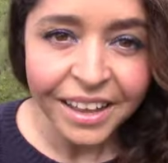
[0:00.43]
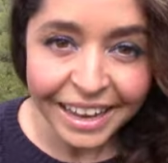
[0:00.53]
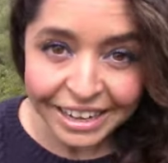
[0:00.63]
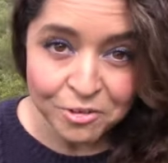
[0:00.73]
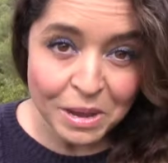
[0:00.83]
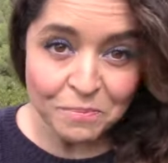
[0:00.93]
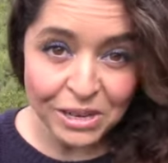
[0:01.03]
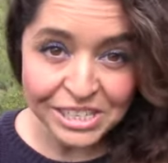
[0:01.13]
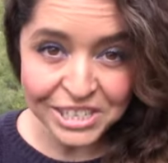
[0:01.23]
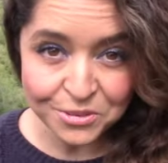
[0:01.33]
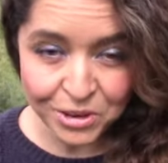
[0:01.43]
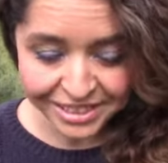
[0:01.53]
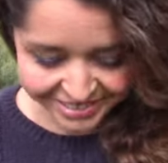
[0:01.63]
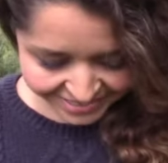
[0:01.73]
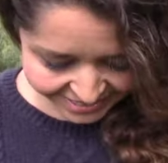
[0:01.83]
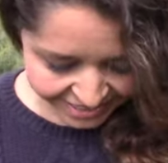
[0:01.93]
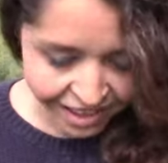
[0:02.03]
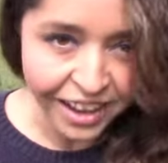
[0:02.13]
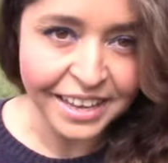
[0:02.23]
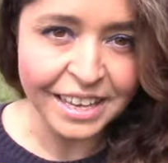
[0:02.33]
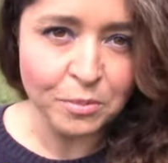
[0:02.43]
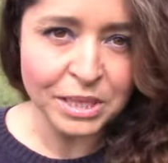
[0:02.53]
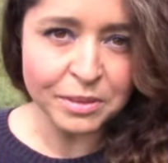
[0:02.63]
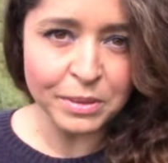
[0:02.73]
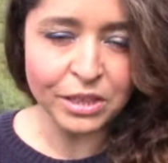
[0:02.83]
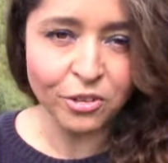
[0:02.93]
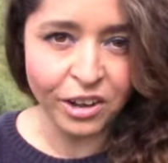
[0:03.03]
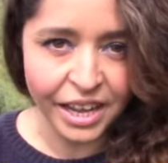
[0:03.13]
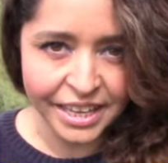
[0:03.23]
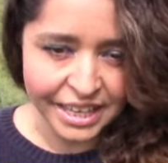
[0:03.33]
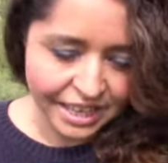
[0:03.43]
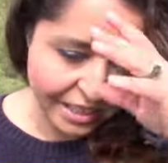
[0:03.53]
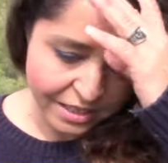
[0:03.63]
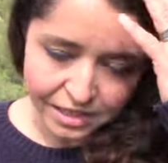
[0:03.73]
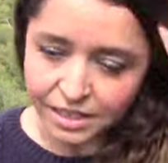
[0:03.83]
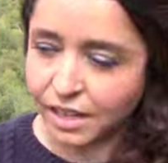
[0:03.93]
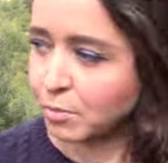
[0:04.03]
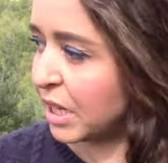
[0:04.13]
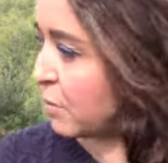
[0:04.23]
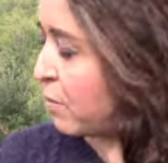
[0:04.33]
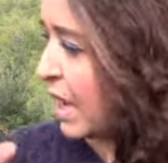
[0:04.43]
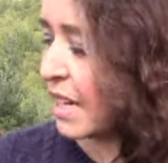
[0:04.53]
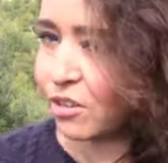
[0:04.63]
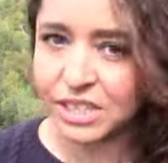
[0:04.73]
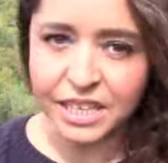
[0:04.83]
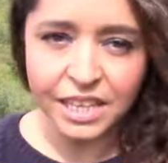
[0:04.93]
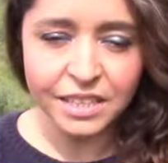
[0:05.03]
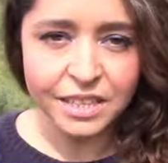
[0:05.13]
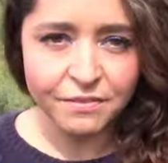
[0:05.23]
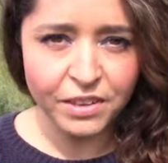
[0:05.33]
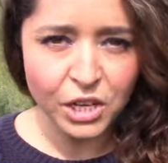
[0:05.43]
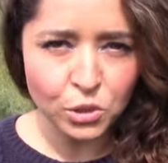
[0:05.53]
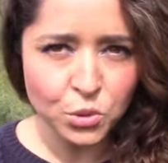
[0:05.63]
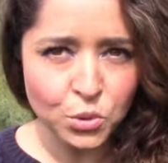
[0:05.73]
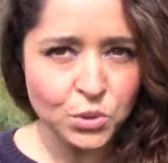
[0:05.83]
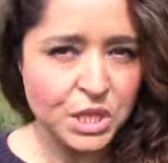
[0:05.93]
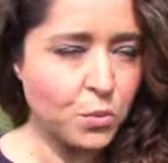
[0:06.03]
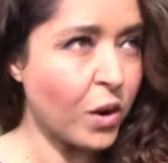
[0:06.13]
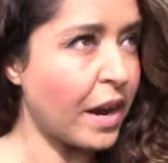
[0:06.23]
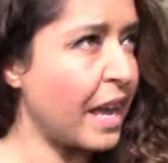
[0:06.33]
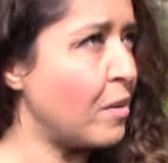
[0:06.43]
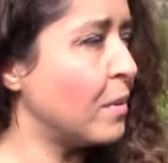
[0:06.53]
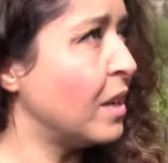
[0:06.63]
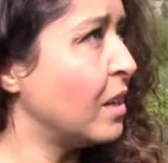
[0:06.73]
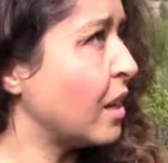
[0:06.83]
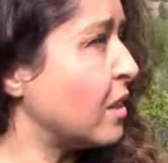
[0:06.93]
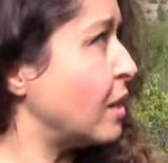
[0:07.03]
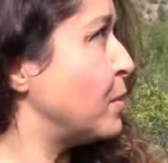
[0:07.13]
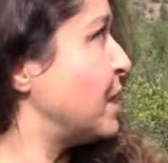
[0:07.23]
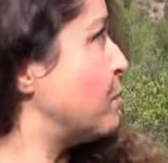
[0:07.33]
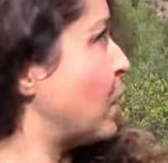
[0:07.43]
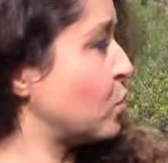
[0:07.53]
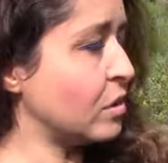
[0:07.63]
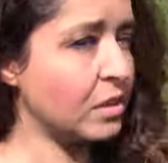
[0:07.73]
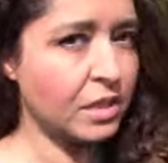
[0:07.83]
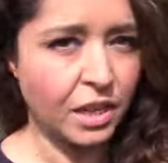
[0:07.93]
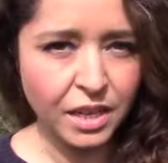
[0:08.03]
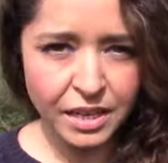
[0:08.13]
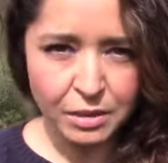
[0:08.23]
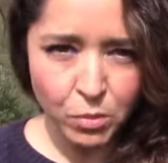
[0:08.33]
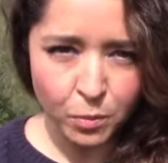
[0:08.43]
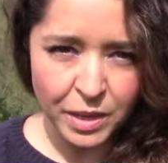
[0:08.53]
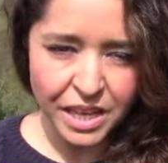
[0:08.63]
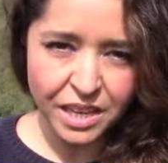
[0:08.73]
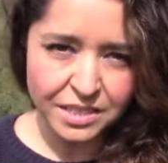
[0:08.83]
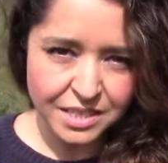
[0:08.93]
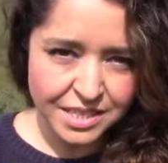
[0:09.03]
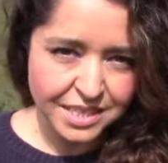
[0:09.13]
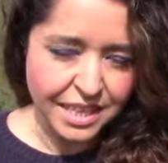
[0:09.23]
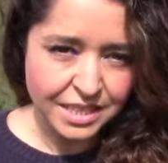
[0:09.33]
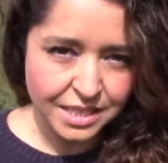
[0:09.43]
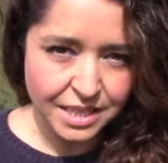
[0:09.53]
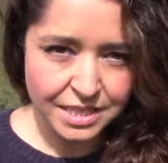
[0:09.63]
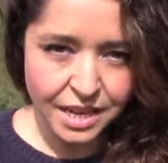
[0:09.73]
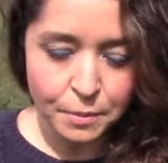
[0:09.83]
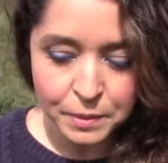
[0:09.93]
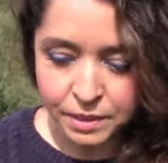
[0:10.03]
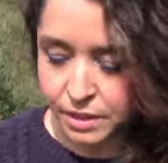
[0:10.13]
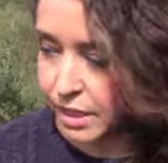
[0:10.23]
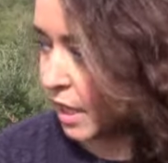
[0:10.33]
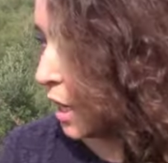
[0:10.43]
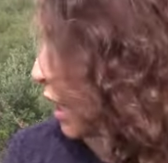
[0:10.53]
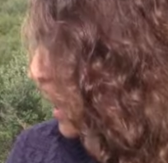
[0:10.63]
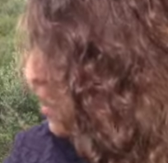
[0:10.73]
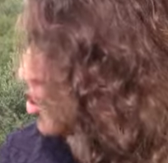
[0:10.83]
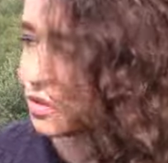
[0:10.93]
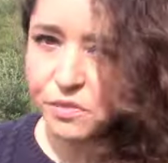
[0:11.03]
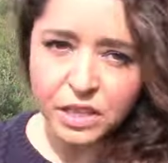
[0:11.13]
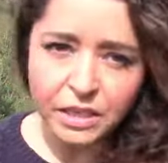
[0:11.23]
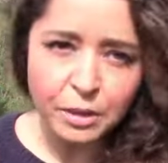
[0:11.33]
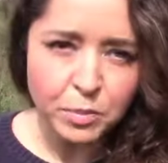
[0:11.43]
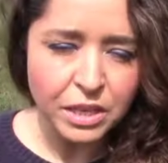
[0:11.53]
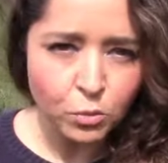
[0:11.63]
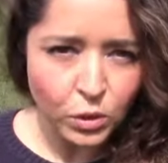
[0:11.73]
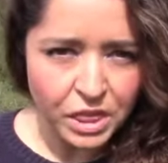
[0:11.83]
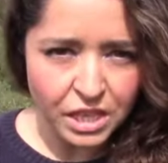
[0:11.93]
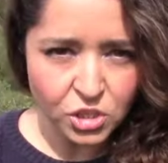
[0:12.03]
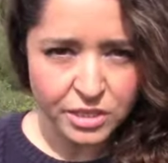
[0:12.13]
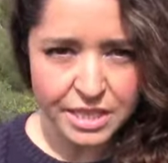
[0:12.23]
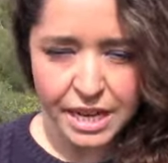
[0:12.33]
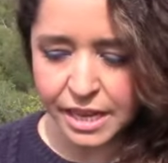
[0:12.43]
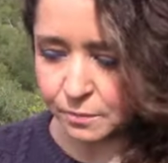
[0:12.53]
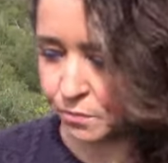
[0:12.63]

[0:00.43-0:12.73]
Hello my precious ones! I am in the middle of hiking. I'm gonna pan out at the end of the video so you see where I am. Climbing the mountain in Marbella to get to the top. Just felt like being with nature today.